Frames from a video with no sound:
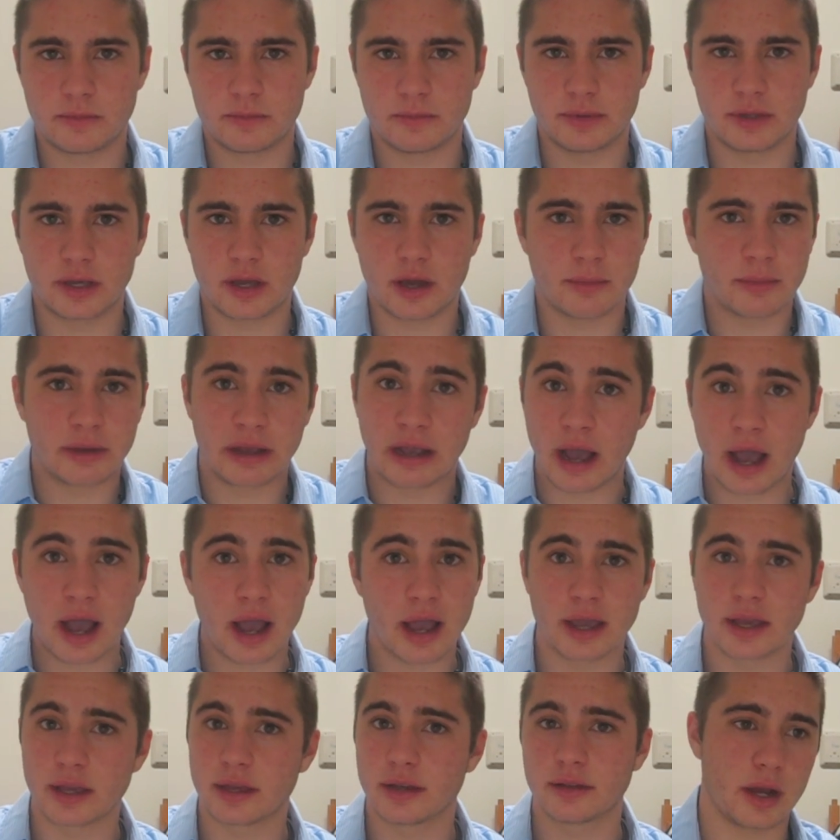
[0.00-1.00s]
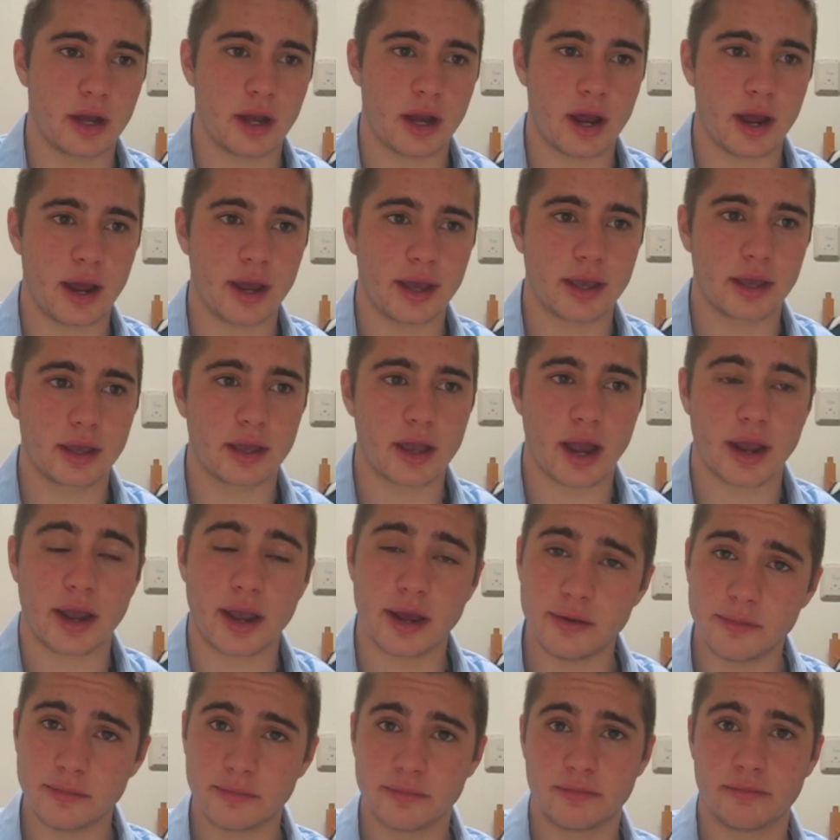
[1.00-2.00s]
become a guy? I
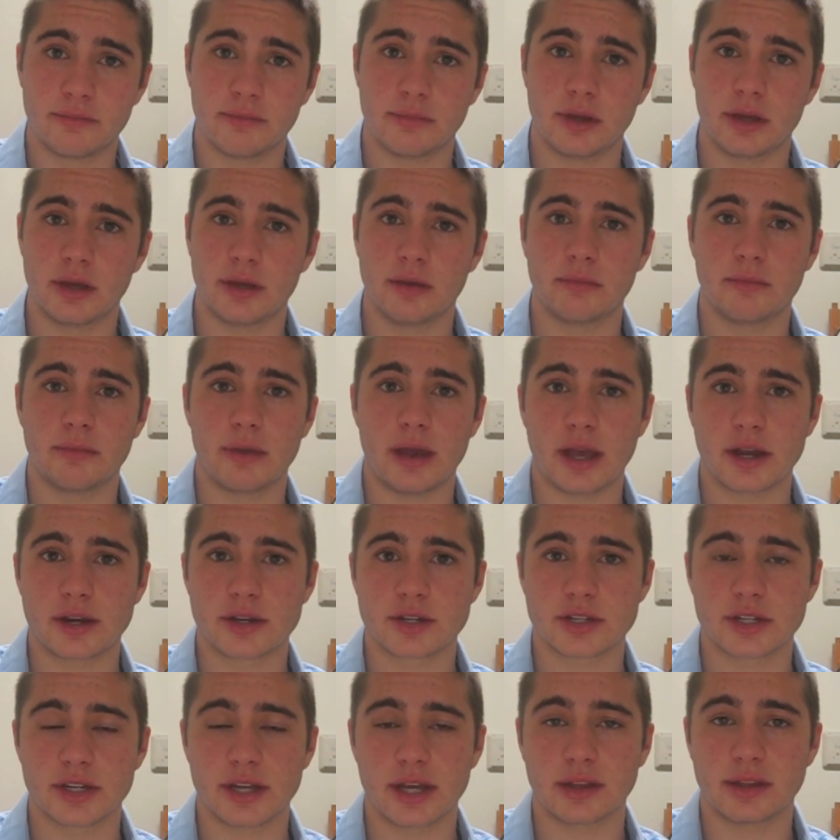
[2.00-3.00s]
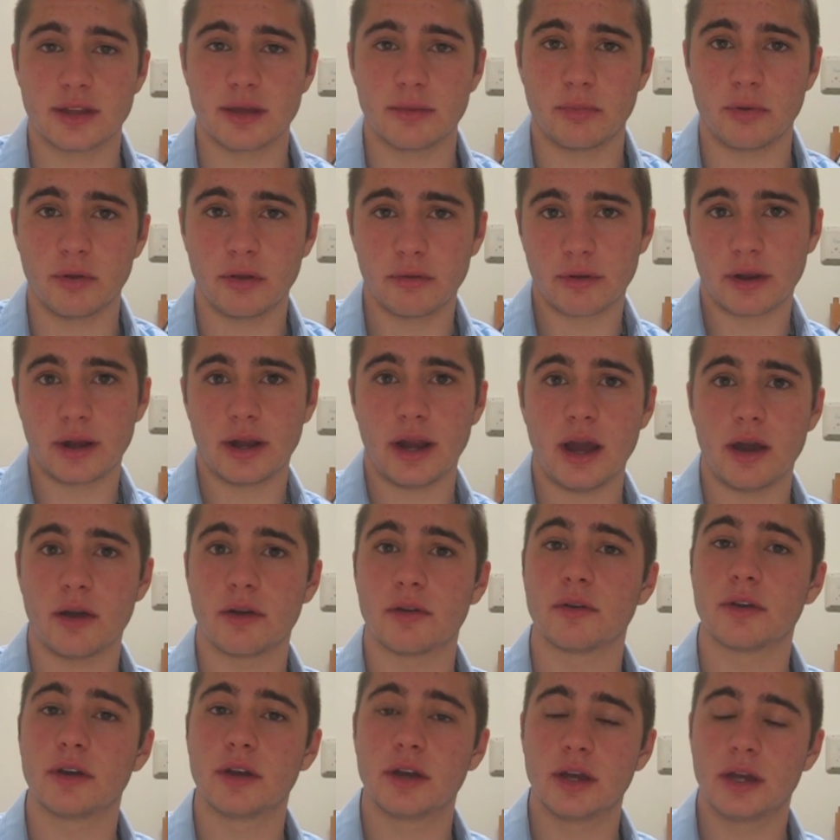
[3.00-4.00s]
kind of am actually at that point right now.
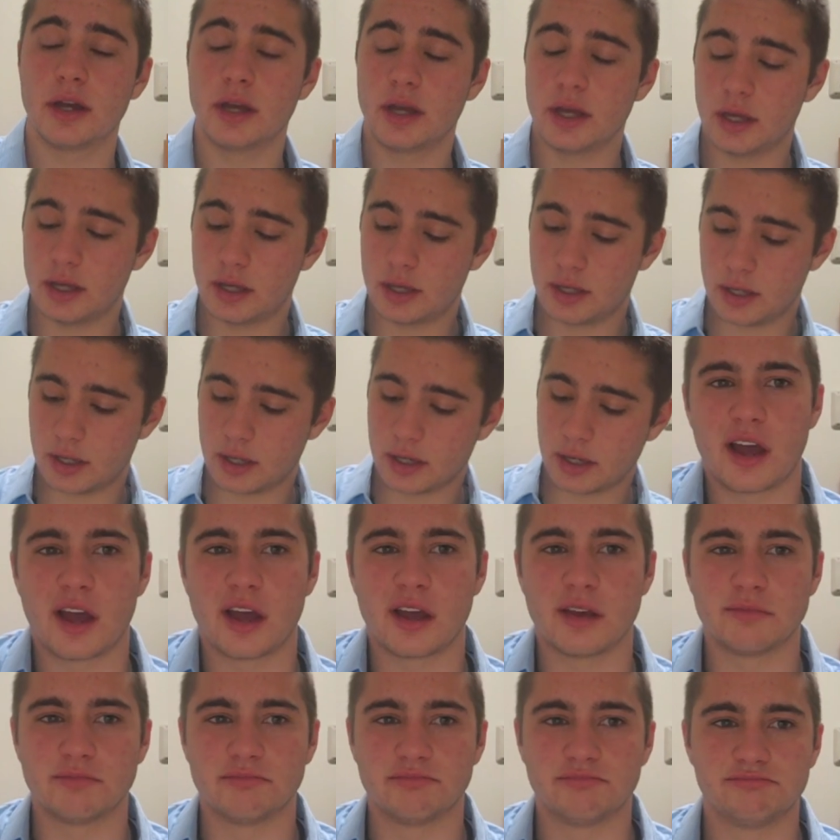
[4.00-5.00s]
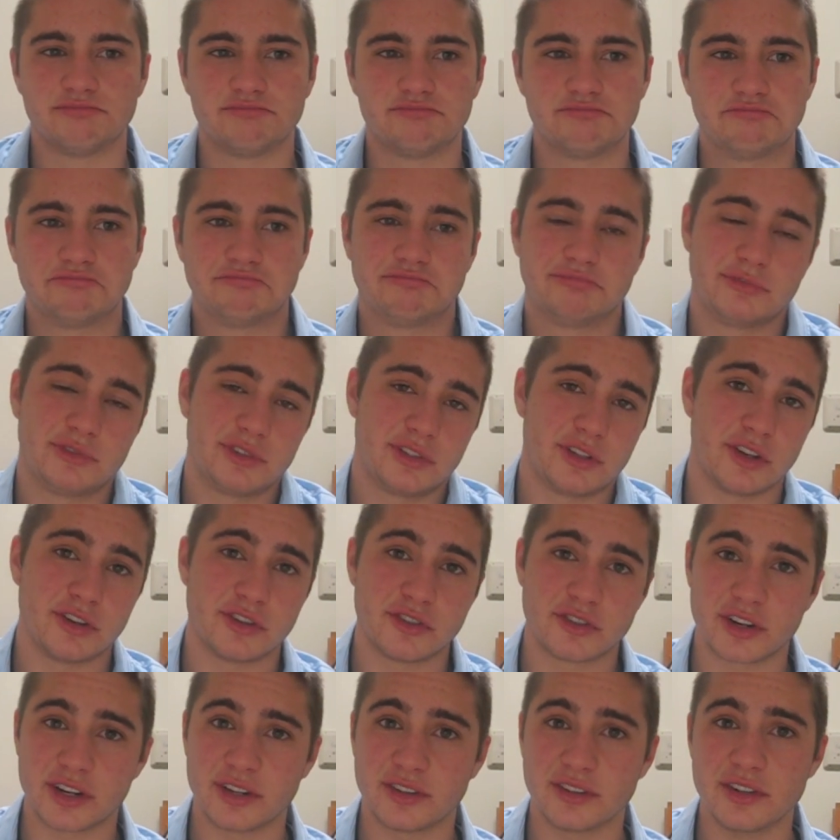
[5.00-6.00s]
I'm done
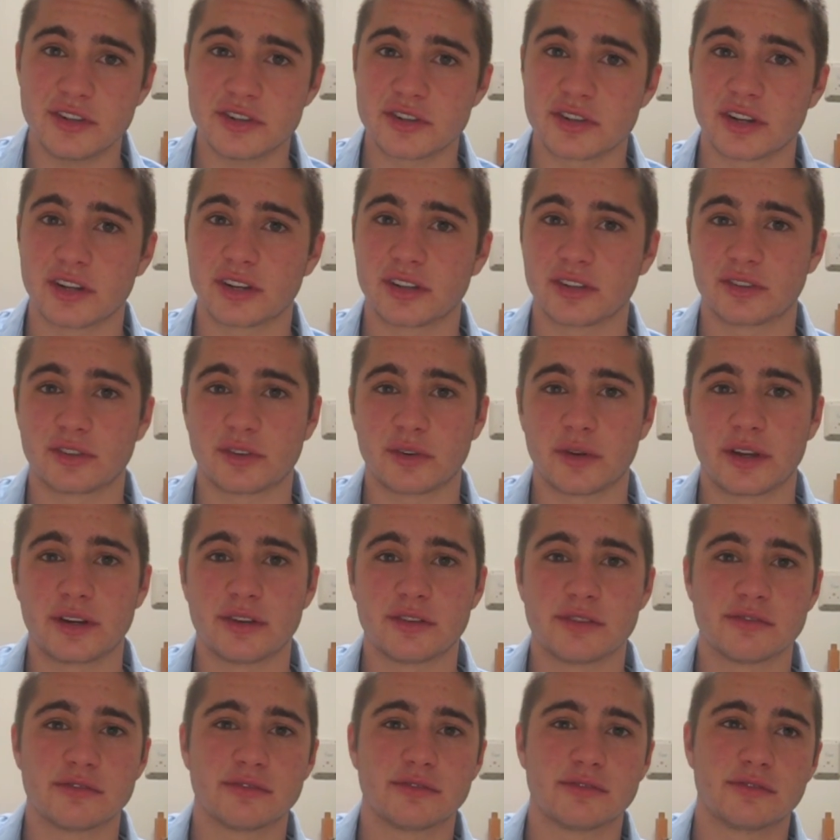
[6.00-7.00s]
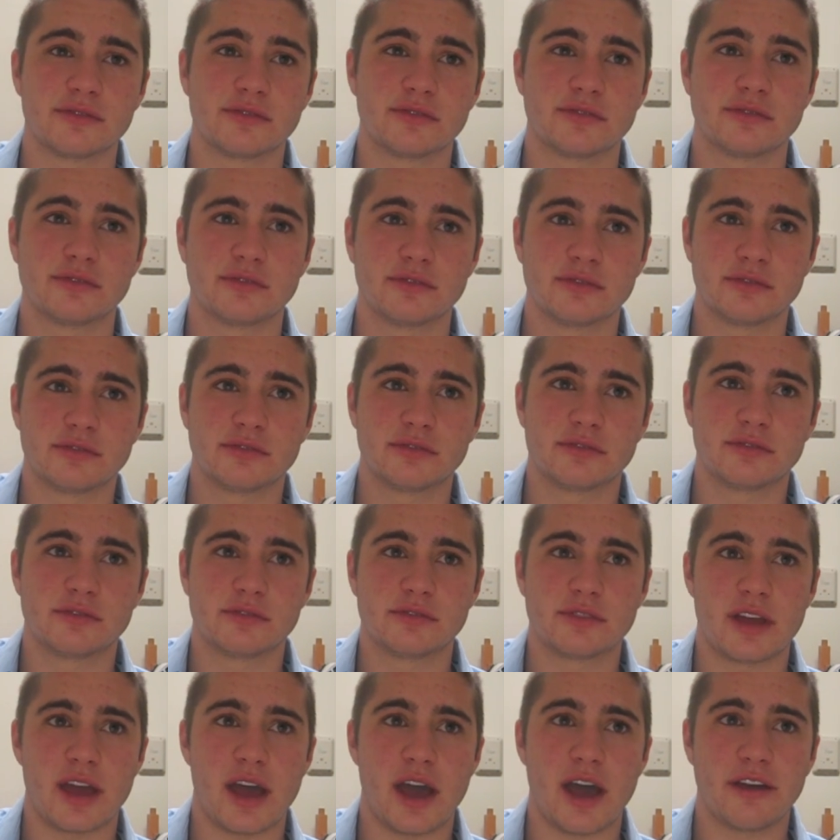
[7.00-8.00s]
transitioning, so I don't
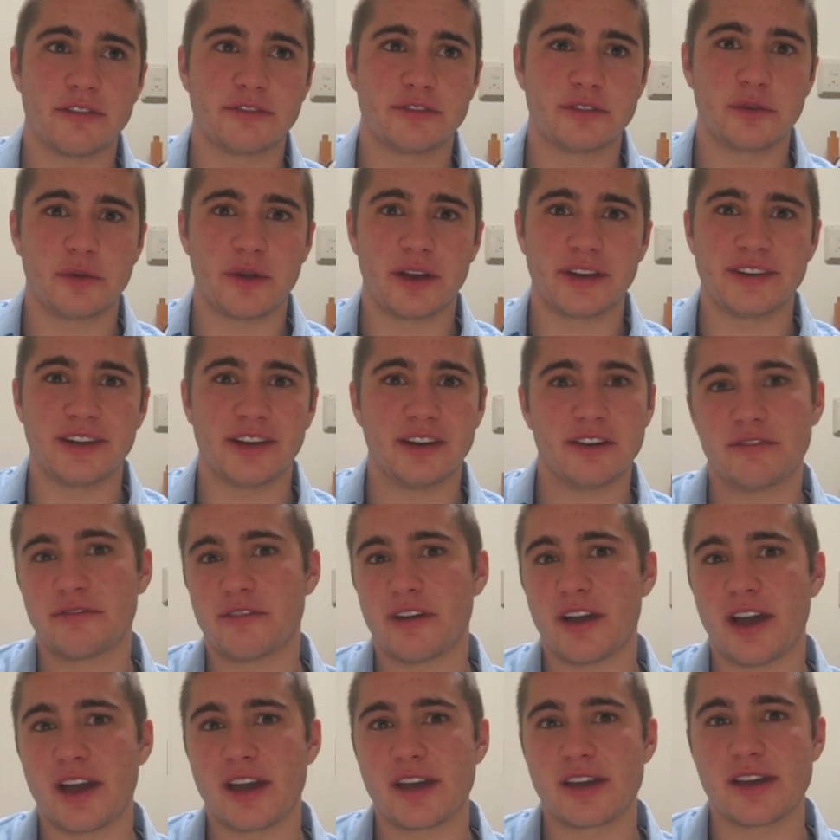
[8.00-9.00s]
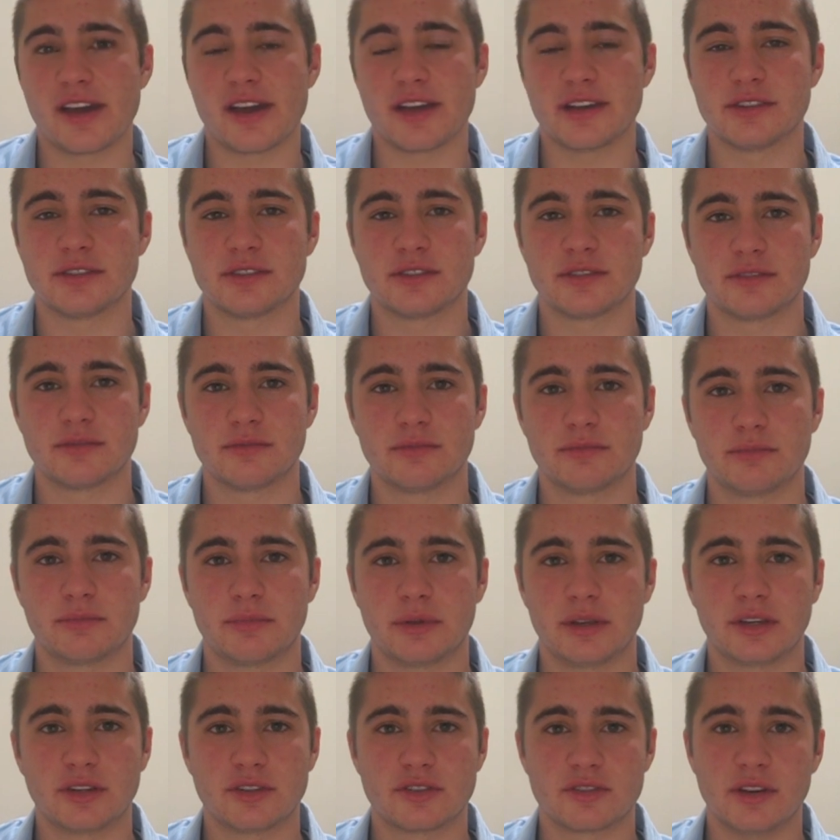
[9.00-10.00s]
have to identify as
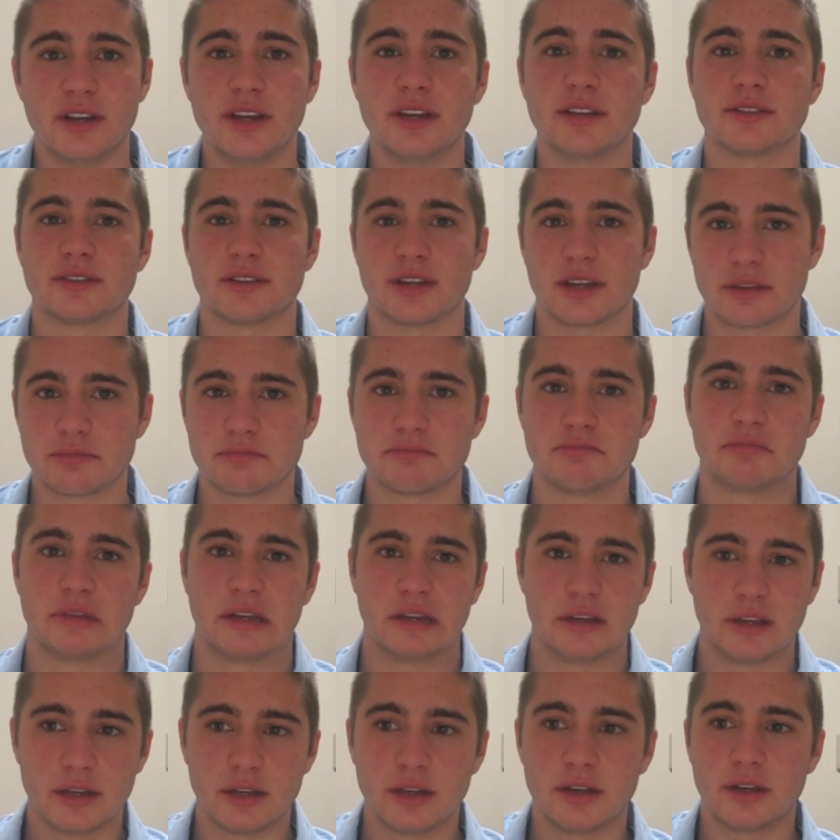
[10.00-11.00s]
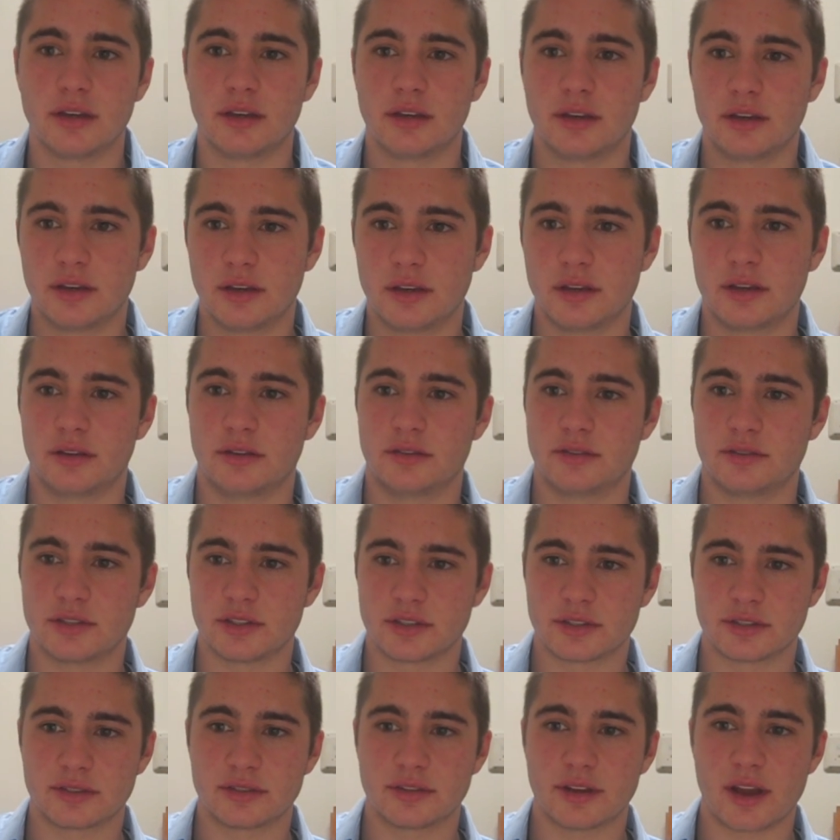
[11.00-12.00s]
being trans. I
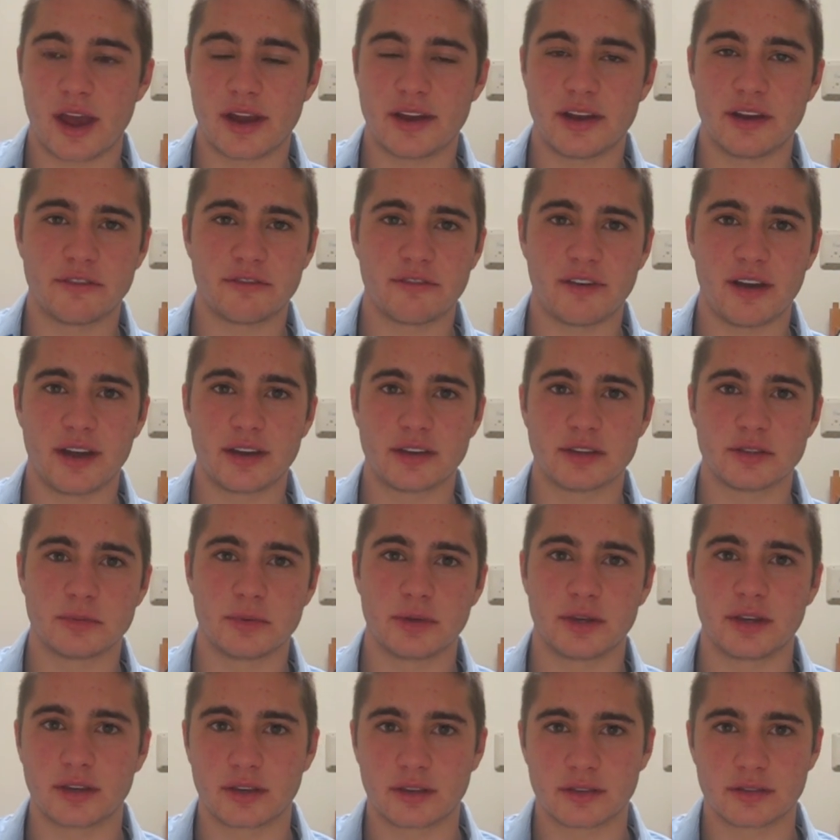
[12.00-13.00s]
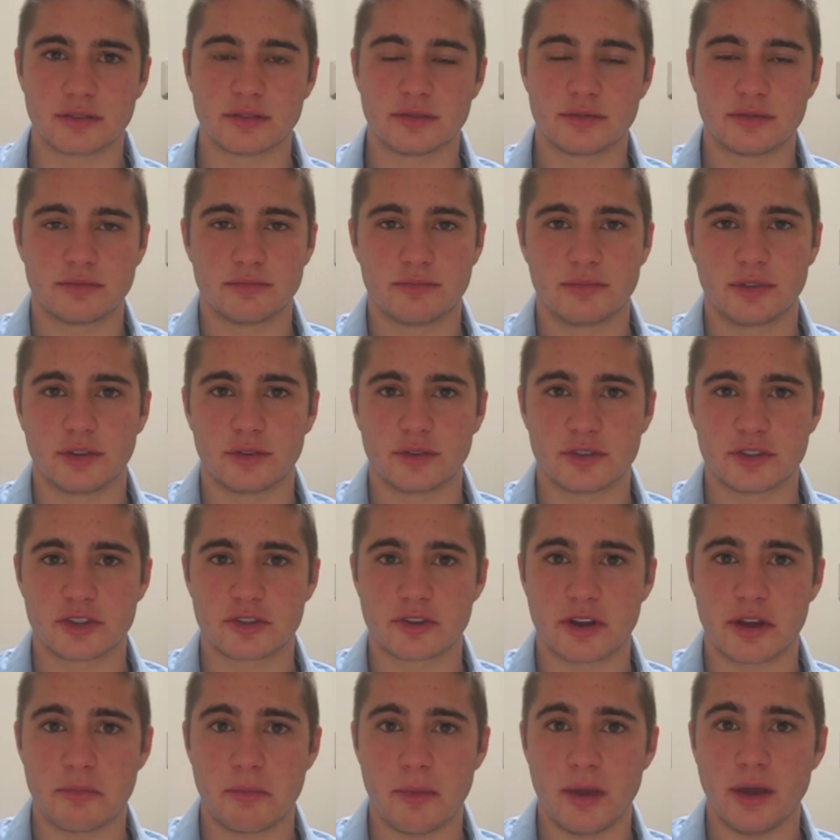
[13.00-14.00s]
just identify as being a
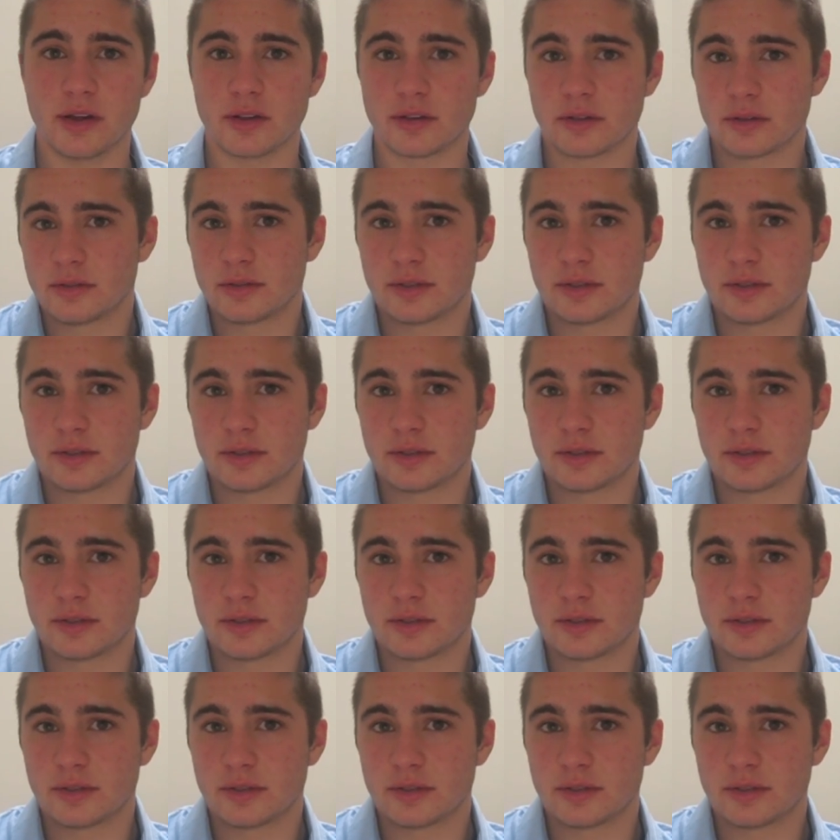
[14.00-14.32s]
straight male.